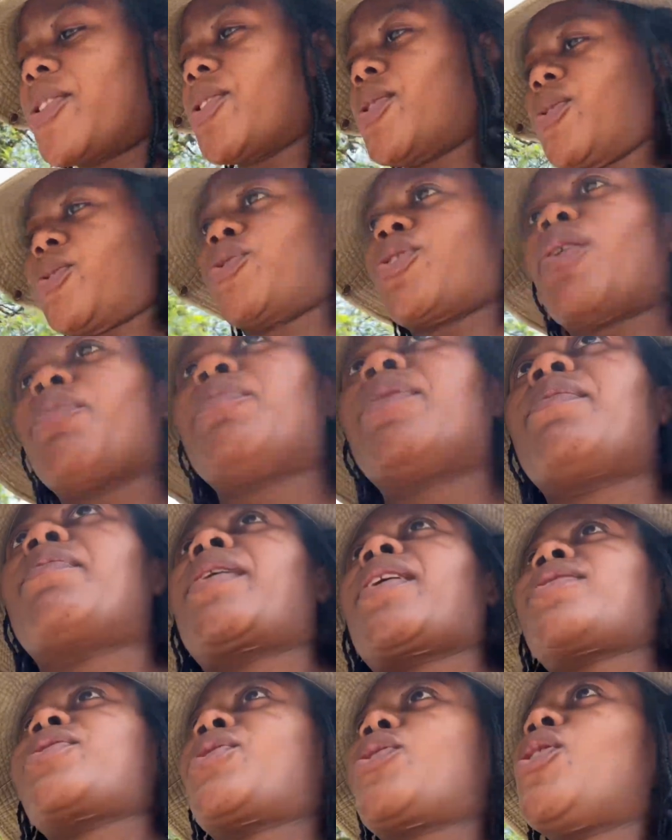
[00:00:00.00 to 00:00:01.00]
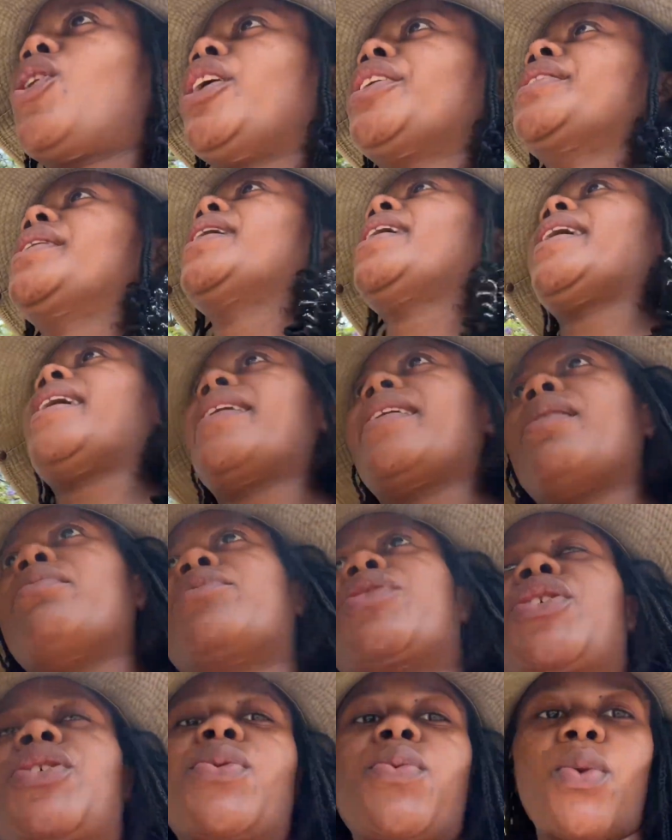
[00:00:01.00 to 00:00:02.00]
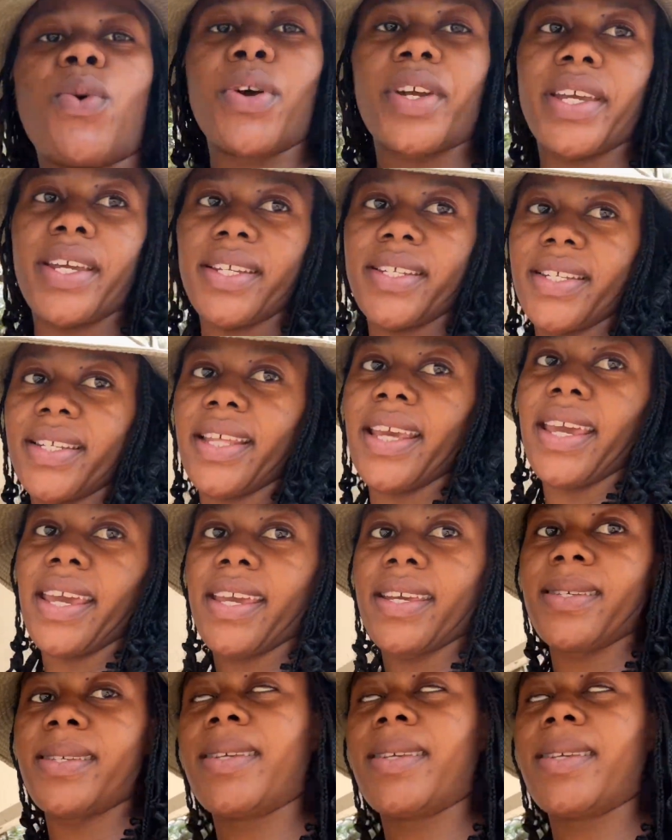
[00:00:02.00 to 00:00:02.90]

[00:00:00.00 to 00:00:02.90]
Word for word: just dropped me by the corner and I'm just walking to the hair